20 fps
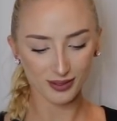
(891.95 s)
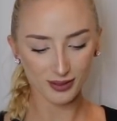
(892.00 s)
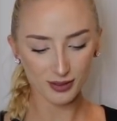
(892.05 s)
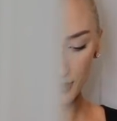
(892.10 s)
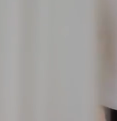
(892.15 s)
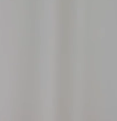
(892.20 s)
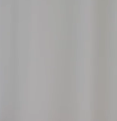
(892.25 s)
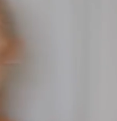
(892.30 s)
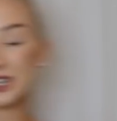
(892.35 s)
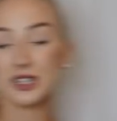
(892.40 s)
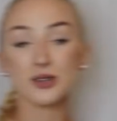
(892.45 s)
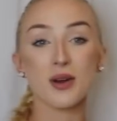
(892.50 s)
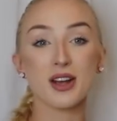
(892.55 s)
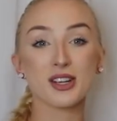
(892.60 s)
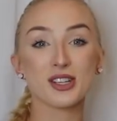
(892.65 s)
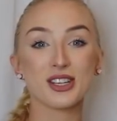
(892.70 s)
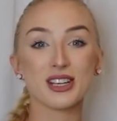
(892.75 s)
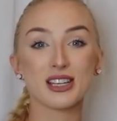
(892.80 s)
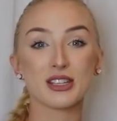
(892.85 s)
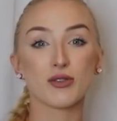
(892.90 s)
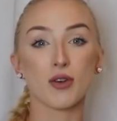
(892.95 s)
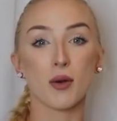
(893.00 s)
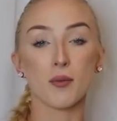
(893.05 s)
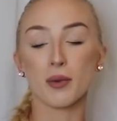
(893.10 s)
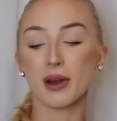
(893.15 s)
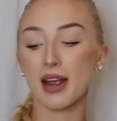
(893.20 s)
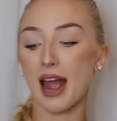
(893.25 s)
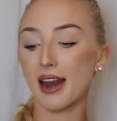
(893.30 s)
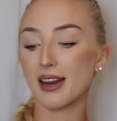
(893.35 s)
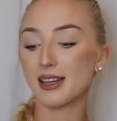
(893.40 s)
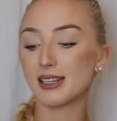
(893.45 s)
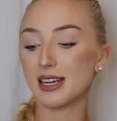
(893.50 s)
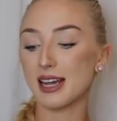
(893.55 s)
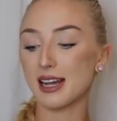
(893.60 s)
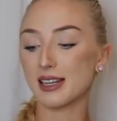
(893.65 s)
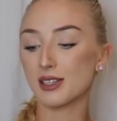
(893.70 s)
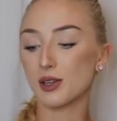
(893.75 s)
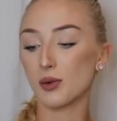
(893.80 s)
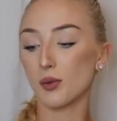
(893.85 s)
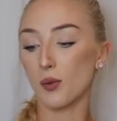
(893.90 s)
So the next question is from Brianna
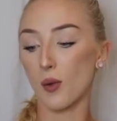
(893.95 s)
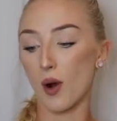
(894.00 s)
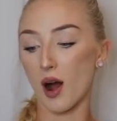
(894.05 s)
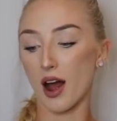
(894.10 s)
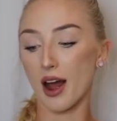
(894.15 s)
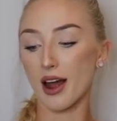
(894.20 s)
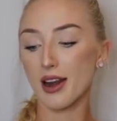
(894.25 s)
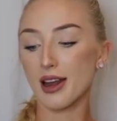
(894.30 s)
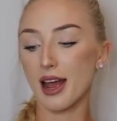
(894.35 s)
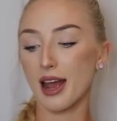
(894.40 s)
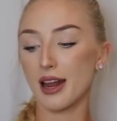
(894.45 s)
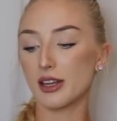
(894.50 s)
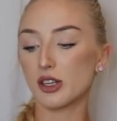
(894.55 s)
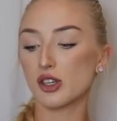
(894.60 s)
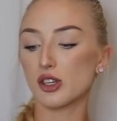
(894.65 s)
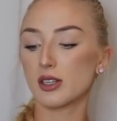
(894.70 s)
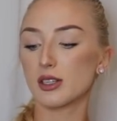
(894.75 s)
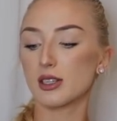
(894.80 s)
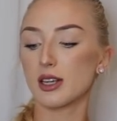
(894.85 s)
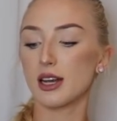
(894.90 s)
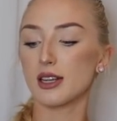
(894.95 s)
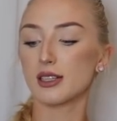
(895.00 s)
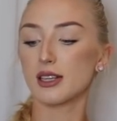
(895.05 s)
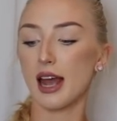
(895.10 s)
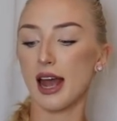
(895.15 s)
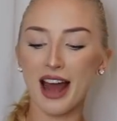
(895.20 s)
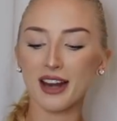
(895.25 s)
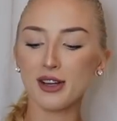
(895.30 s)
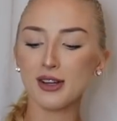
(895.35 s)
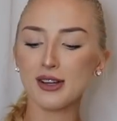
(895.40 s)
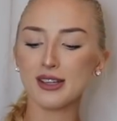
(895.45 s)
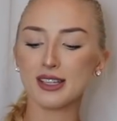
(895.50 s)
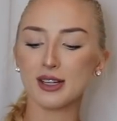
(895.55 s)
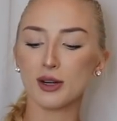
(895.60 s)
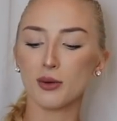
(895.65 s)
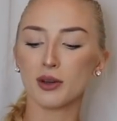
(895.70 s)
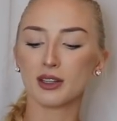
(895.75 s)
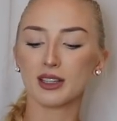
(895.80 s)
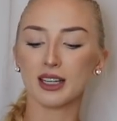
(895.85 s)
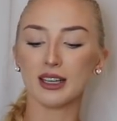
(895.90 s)
Dancer 1, and it just says, how do you
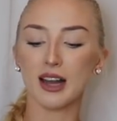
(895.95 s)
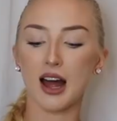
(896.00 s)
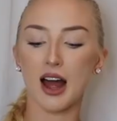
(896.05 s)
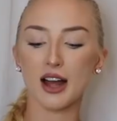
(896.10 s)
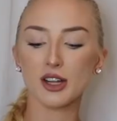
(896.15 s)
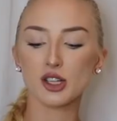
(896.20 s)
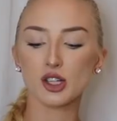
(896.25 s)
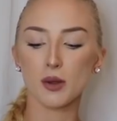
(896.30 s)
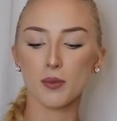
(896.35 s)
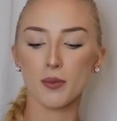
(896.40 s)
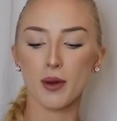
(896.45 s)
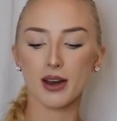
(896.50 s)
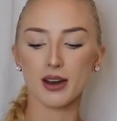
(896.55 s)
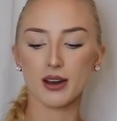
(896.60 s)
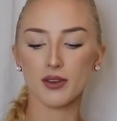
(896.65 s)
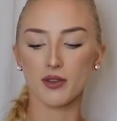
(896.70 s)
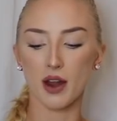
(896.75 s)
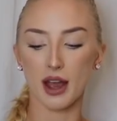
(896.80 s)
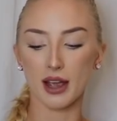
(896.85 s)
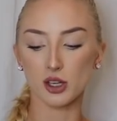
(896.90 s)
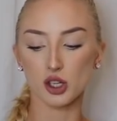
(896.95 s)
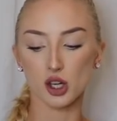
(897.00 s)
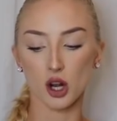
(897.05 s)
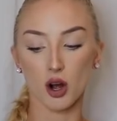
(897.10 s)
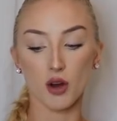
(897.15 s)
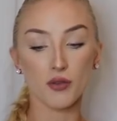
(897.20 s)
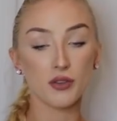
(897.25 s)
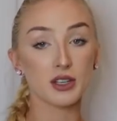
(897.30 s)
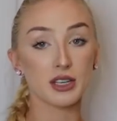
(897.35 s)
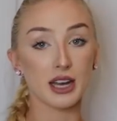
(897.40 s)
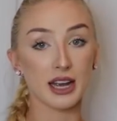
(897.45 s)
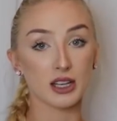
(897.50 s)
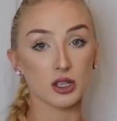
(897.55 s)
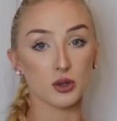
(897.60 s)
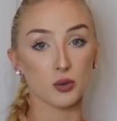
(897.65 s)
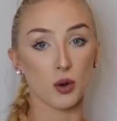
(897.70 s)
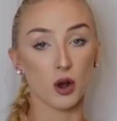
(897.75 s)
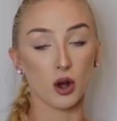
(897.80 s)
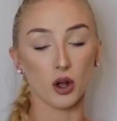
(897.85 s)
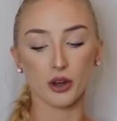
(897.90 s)
deal with the large competitive nature of the
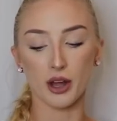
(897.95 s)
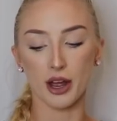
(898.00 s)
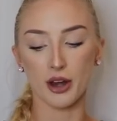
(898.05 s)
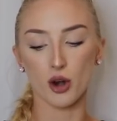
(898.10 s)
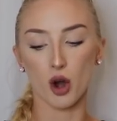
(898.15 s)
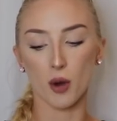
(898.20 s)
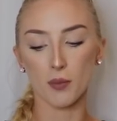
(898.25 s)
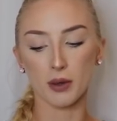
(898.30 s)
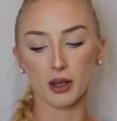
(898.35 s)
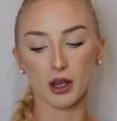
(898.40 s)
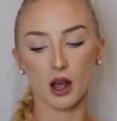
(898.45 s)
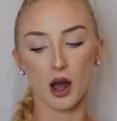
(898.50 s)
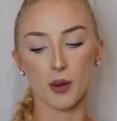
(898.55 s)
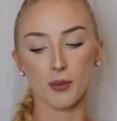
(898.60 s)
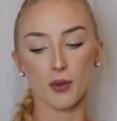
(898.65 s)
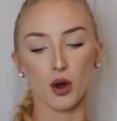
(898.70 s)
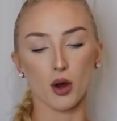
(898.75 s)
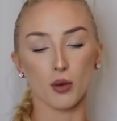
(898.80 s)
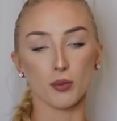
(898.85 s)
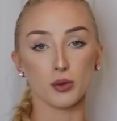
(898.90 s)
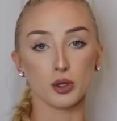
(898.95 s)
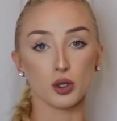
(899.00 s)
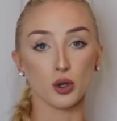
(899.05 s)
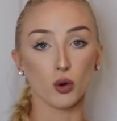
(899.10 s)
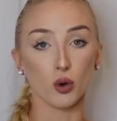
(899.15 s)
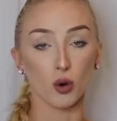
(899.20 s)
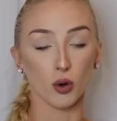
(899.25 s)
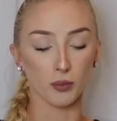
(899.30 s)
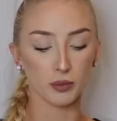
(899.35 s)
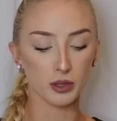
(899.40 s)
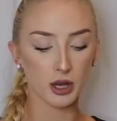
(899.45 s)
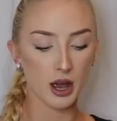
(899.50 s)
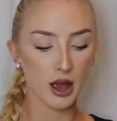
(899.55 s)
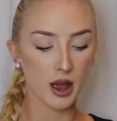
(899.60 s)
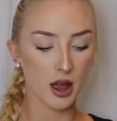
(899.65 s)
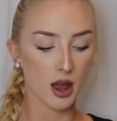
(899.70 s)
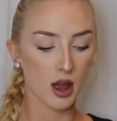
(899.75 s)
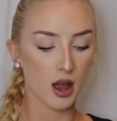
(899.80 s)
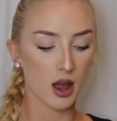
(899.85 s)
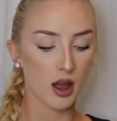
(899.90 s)
dance world and not become absorbed?
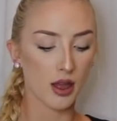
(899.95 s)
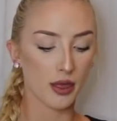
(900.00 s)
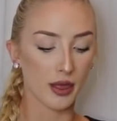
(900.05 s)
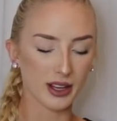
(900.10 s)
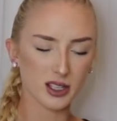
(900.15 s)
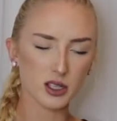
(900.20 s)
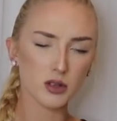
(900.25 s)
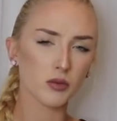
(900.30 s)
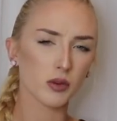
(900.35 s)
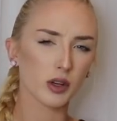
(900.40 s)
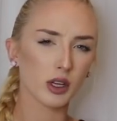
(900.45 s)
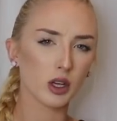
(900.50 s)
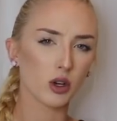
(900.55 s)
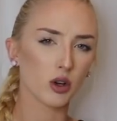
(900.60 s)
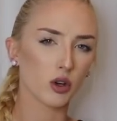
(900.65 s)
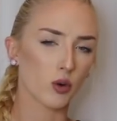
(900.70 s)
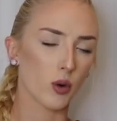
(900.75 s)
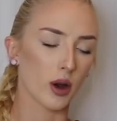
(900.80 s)
That's a really good